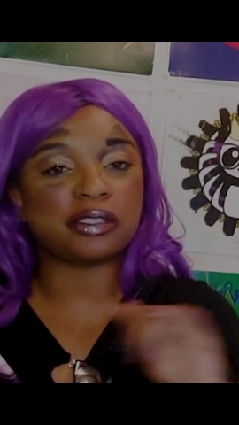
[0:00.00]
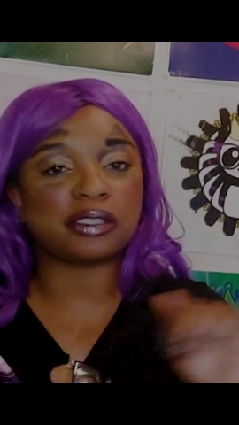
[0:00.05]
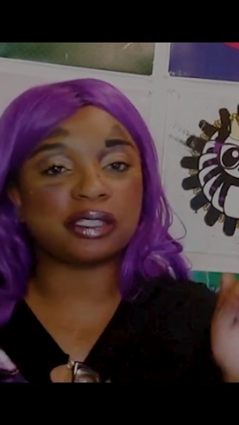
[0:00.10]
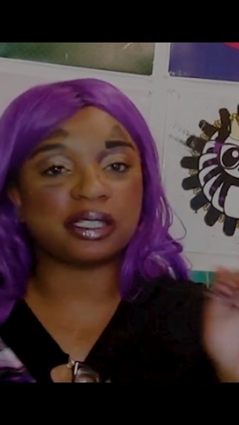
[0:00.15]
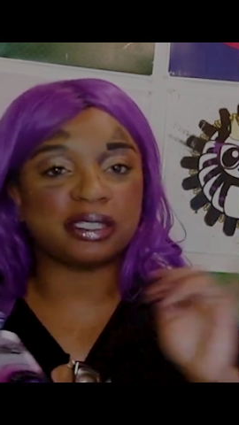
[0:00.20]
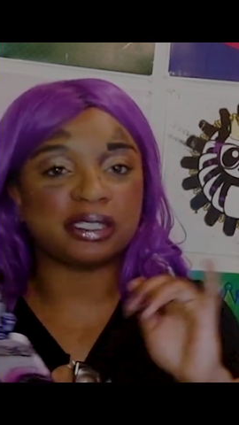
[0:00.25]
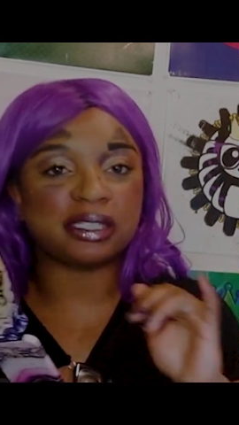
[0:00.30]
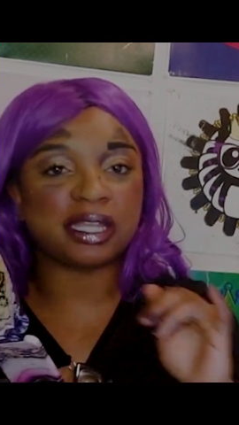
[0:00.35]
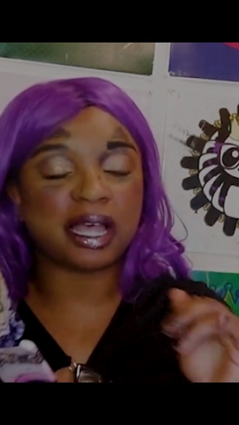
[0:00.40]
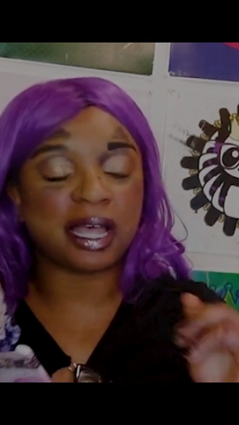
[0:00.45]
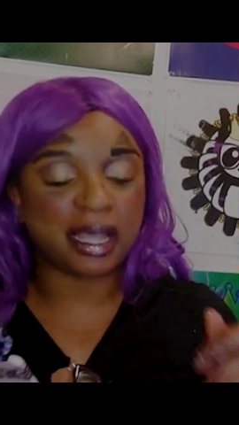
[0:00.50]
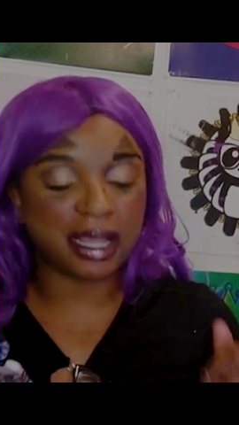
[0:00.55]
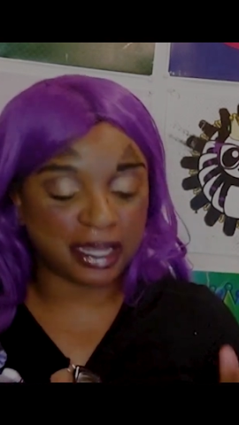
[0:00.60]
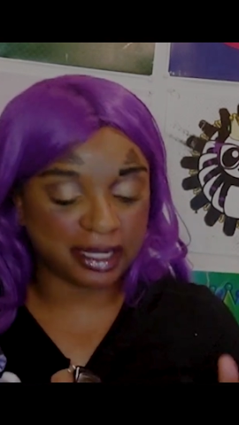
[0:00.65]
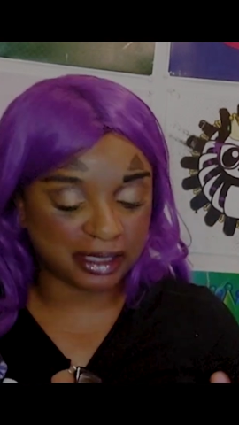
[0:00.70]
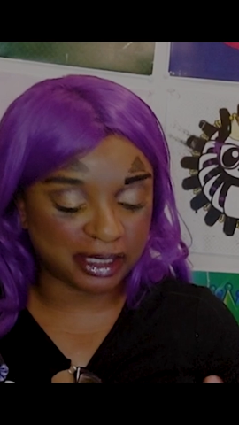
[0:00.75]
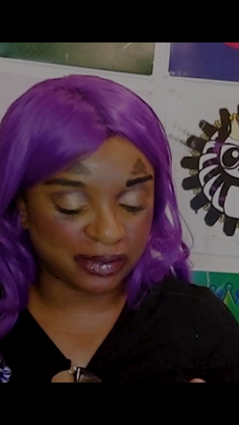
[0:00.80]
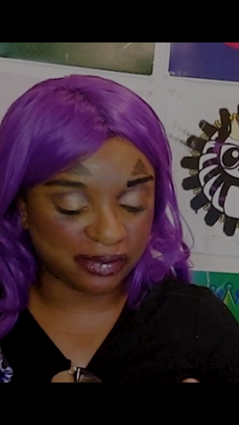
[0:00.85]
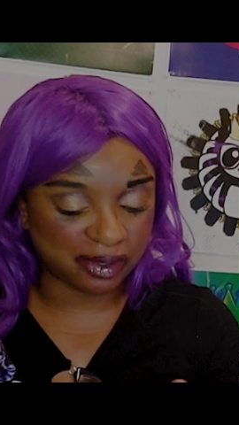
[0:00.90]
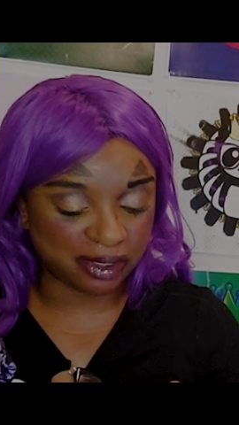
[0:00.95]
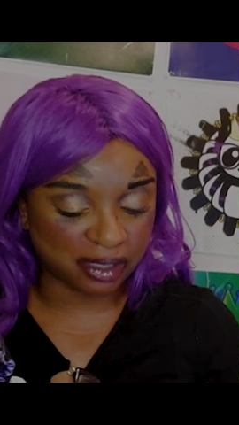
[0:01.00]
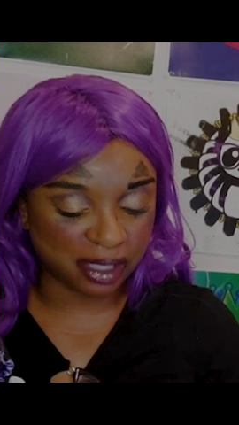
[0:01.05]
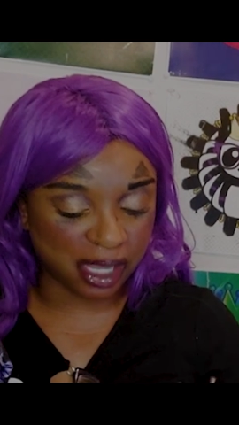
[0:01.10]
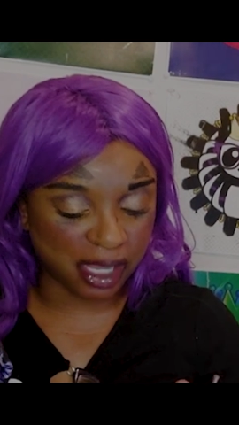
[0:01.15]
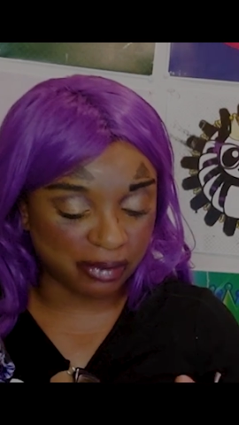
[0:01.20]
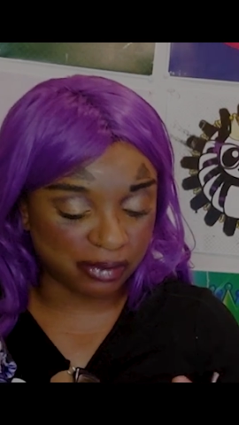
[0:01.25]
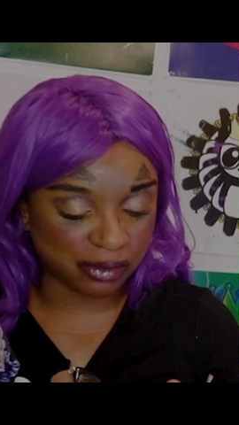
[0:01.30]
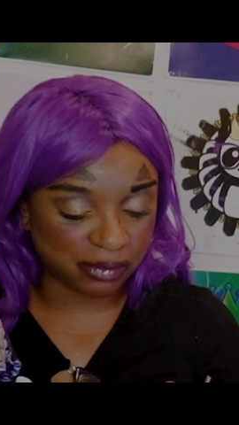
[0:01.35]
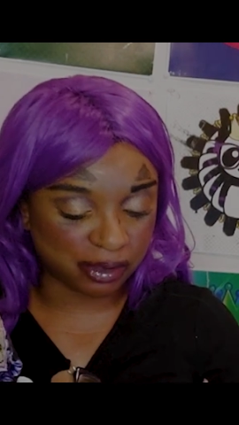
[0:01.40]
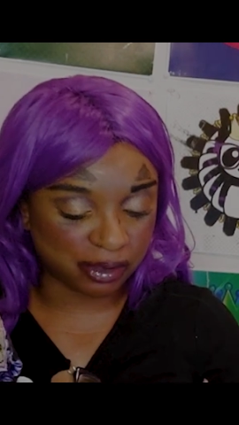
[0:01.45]
and the sky and stuff like
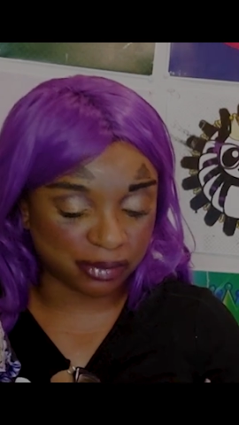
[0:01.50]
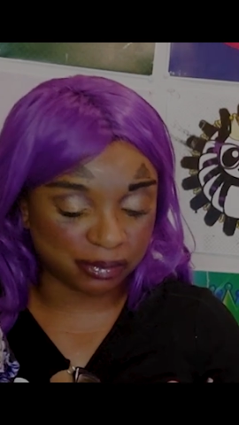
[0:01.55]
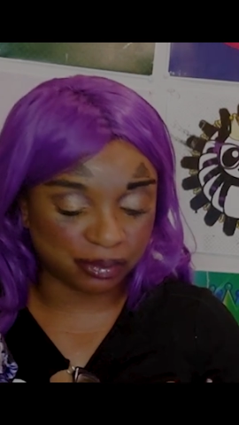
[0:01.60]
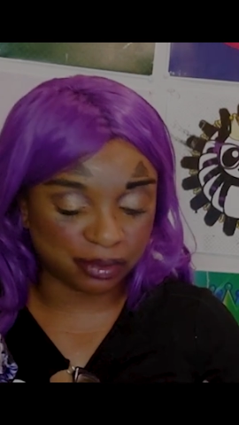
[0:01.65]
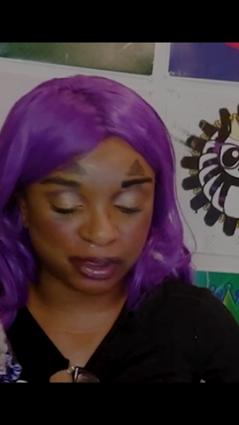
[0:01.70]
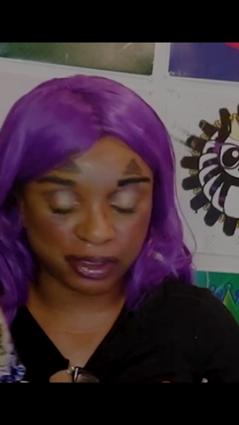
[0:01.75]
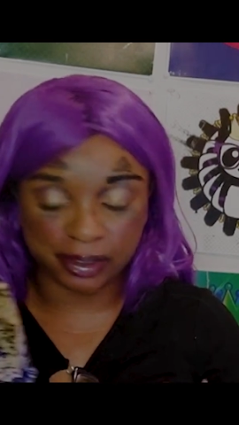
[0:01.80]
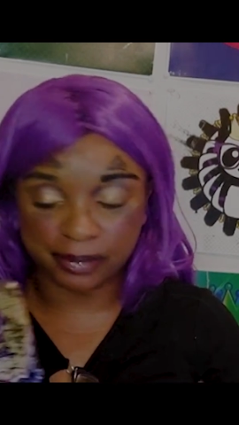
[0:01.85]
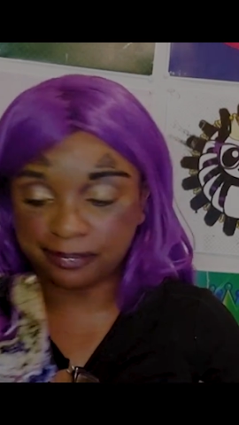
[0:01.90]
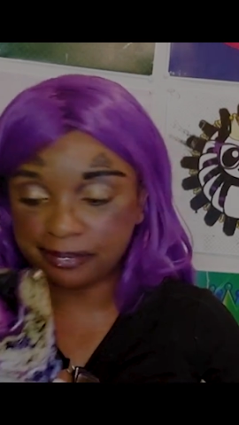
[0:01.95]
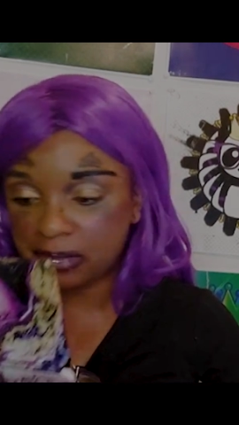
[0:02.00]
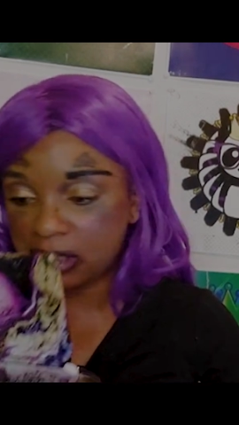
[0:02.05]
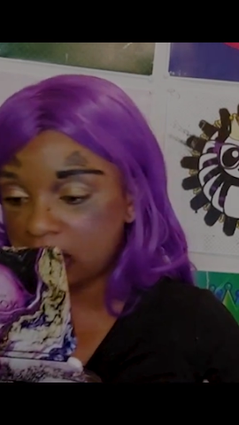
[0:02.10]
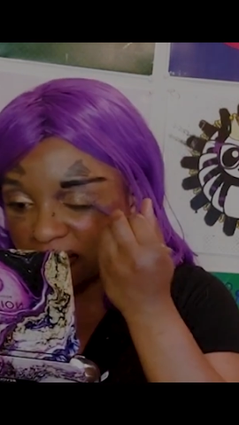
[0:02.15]
that. It was really pretty.